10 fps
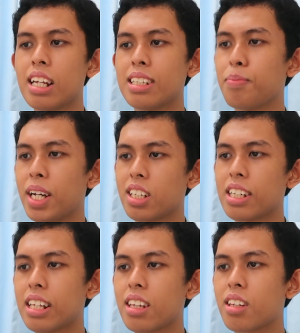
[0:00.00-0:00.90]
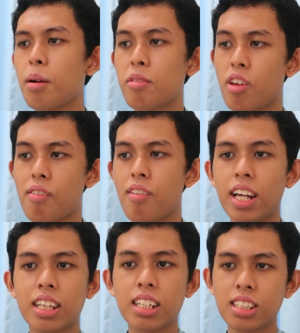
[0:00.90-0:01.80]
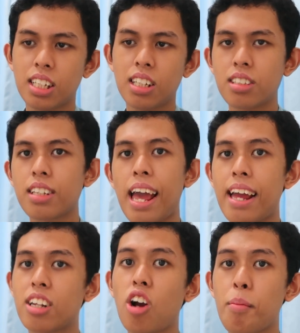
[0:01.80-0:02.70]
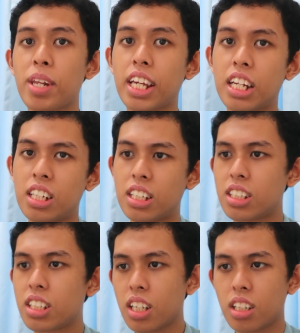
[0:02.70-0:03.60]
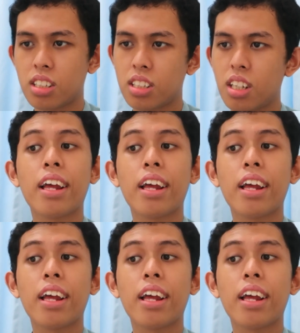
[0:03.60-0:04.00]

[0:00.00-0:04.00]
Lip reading: especially in terms of writing skills and communication skills.